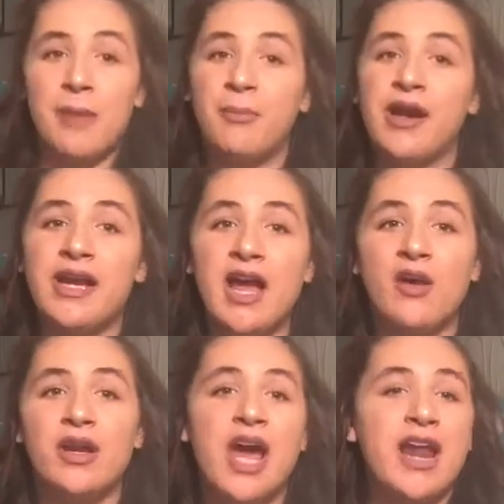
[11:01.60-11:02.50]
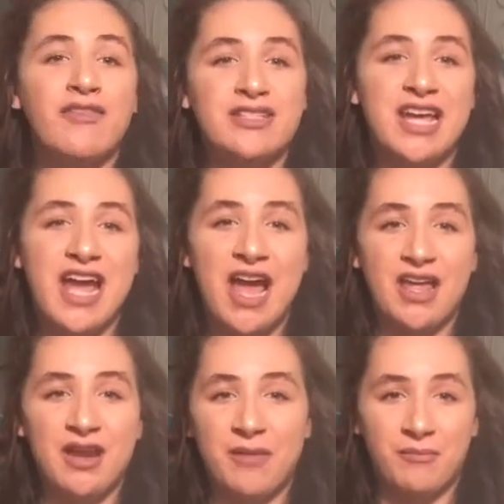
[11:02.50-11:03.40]
up right now, not every day
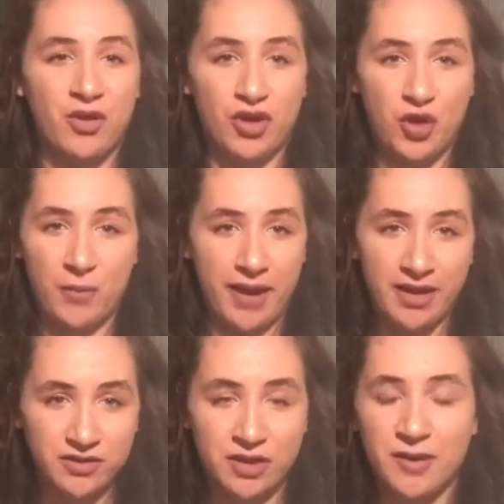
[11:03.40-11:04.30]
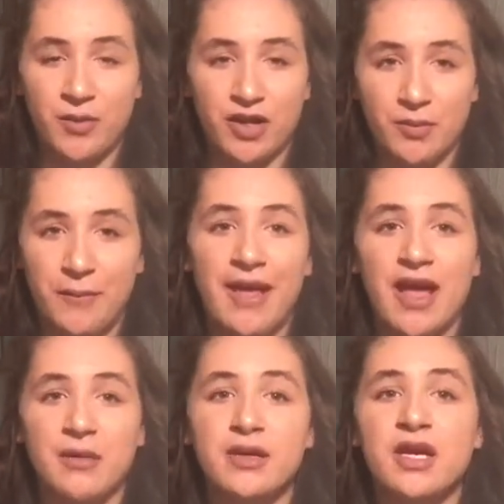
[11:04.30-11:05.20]
I am going to know what my hair is going to be when I do my
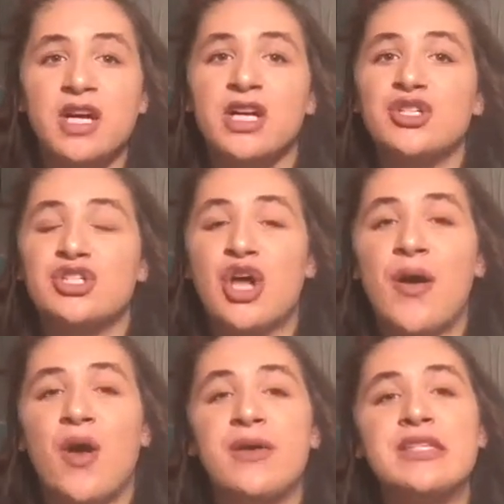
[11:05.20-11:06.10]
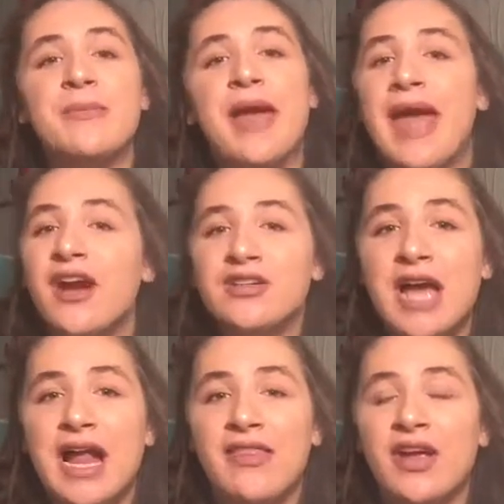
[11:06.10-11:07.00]
makeup. So I always keep a hair
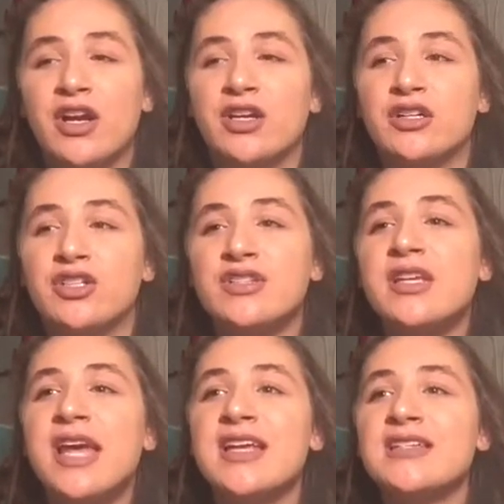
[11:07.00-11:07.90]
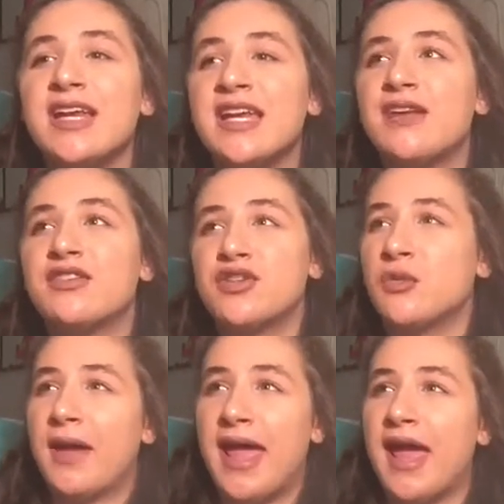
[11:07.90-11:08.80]
tie in there just in case I need it to
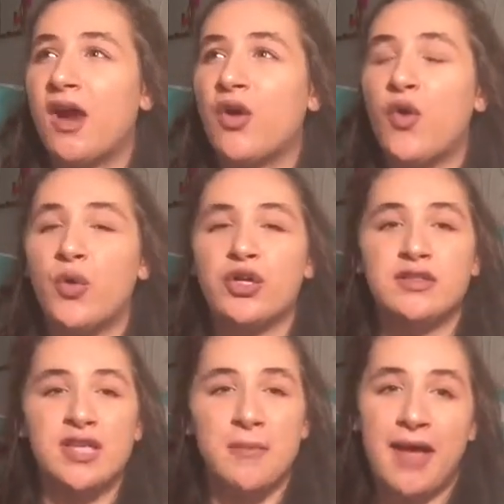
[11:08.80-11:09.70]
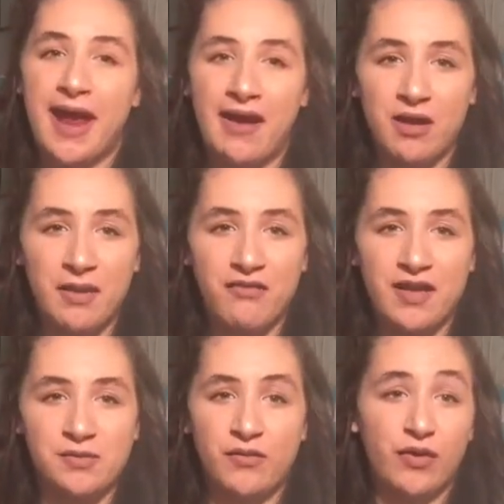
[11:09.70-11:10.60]
do my hair or just to get my hair out of my
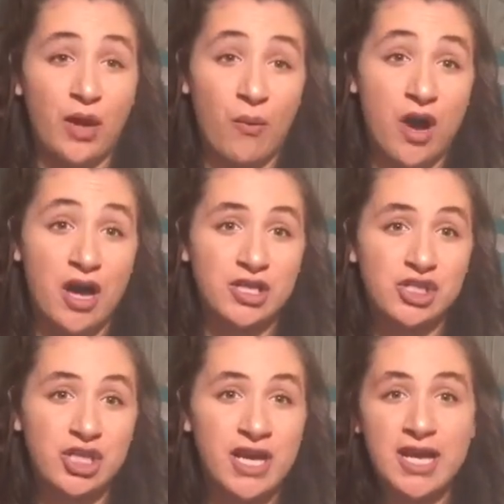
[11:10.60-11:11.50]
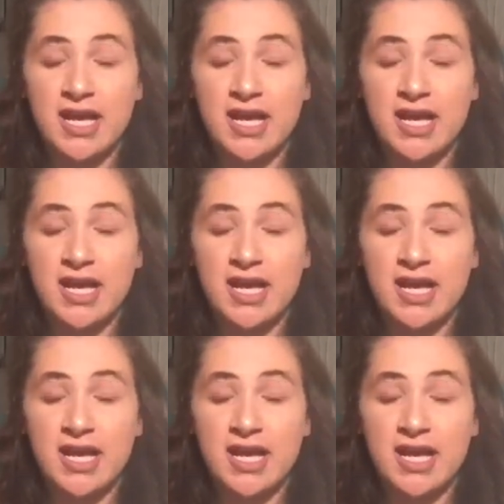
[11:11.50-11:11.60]
face before I wash